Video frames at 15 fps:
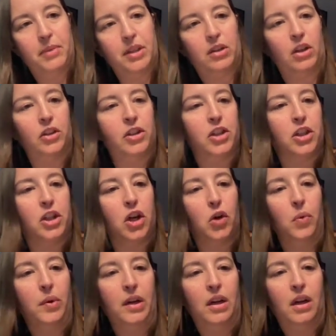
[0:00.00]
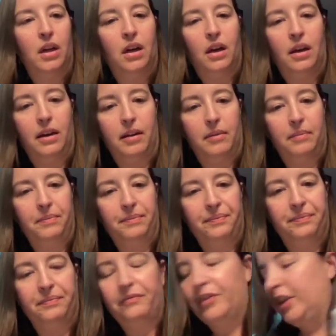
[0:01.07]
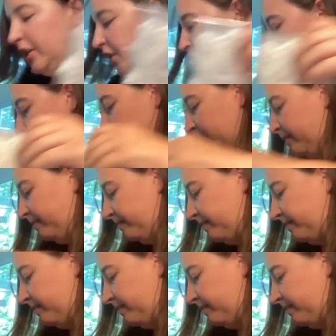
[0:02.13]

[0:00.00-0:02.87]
It's called Snow. Finishing trim.